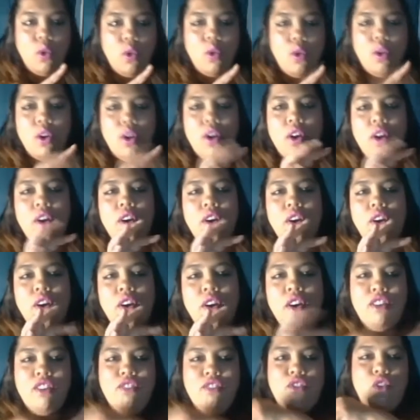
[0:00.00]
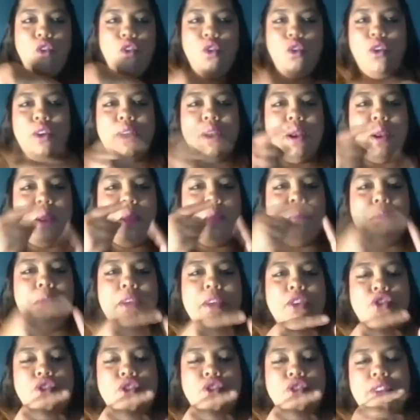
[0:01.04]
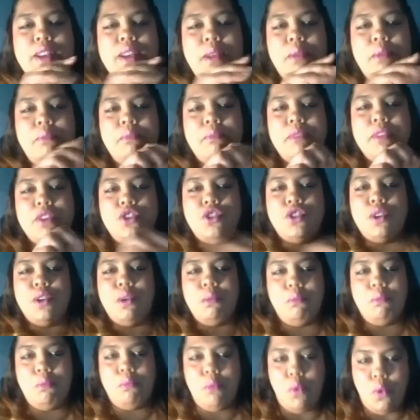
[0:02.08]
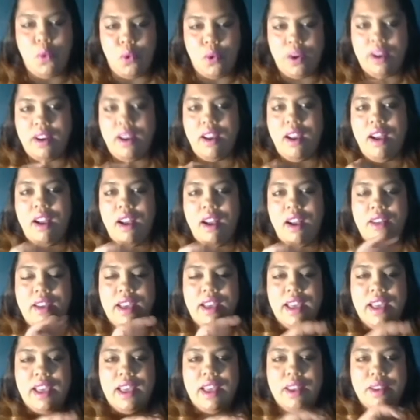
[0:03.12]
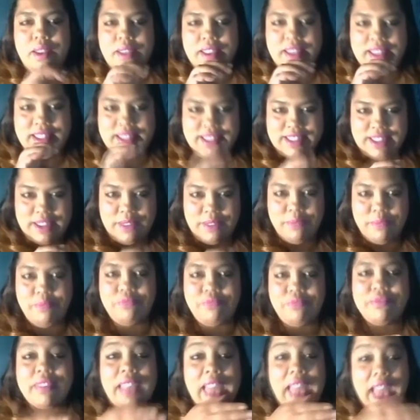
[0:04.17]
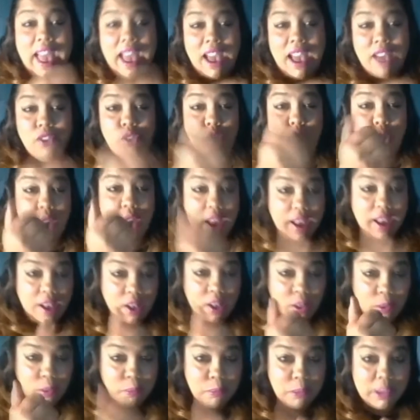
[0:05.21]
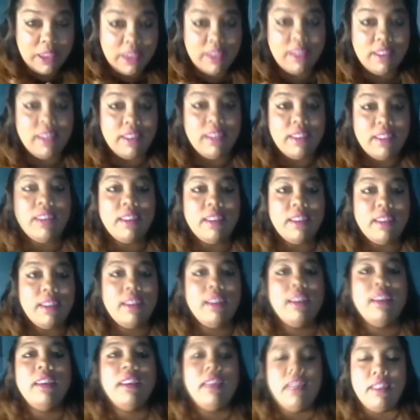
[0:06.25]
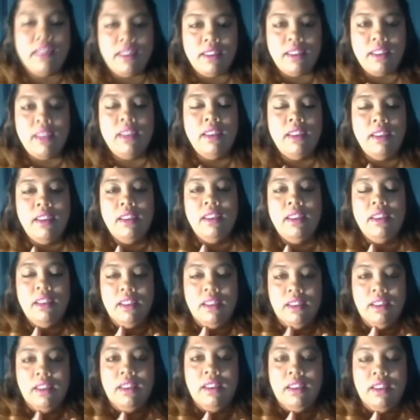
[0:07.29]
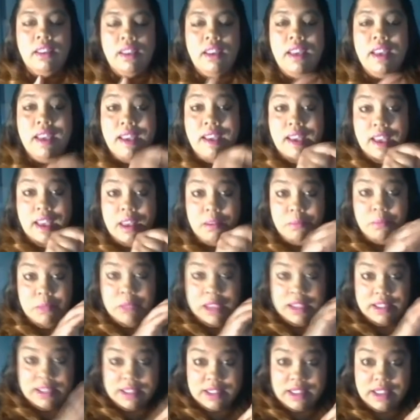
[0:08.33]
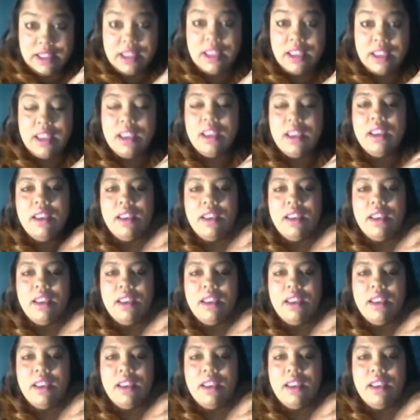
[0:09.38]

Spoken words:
she convinced the group to establish the National Training School for Women and Girls in 1909.